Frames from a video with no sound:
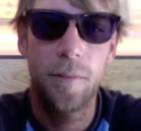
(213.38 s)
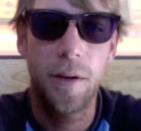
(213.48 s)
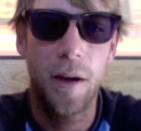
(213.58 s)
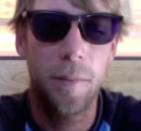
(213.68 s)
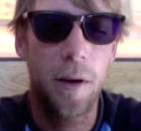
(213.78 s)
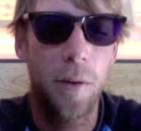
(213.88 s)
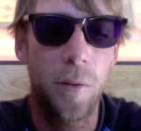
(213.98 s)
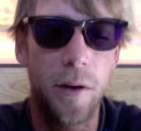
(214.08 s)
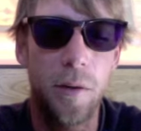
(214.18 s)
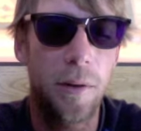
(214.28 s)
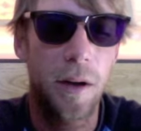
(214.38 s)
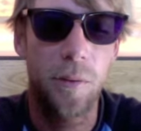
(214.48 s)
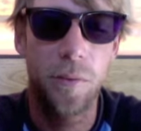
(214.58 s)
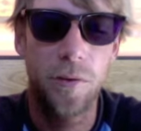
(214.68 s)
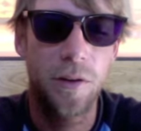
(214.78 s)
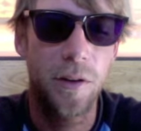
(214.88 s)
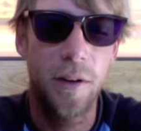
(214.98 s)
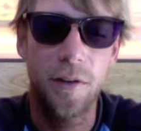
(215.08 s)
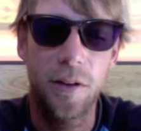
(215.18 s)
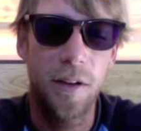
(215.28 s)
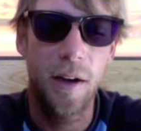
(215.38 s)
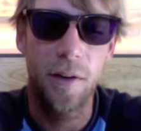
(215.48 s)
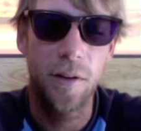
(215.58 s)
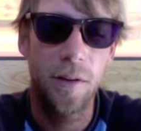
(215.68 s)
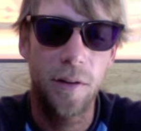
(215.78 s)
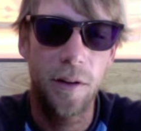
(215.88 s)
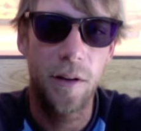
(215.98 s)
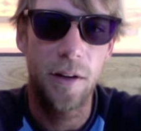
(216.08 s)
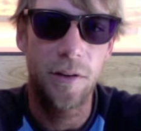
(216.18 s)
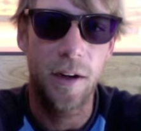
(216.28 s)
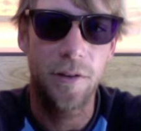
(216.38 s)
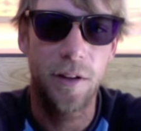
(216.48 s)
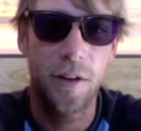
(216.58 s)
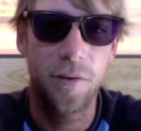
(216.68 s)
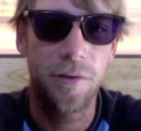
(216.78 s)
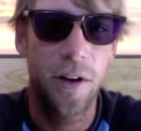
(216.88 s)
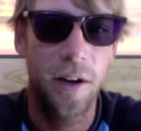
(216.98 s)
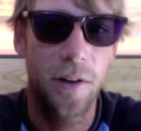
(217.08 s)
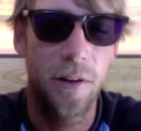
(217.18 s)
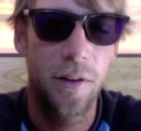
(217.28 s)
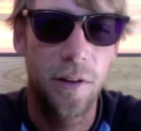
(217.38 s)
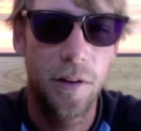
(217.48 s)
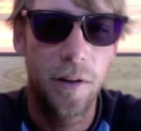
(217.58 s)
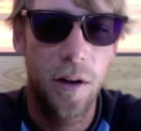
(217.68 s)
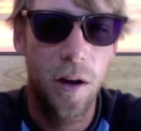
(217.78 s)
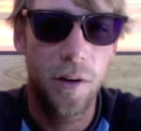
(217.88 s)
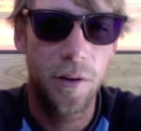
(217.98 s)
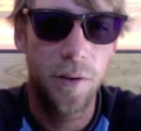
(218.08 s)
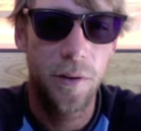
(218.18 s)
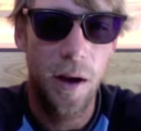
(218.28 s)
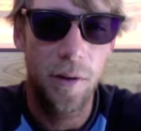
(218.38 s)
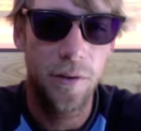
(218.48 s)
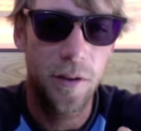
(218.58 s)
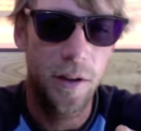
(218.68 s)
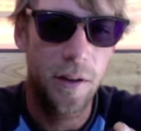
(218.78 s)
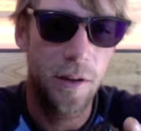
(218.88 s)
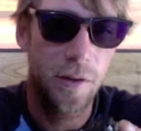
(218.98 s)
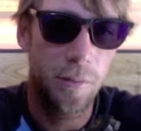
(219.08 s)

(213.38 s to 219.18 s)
yeah, it might wiggle, but I seriously doubt that it's actually going to fail on you. I would say that it's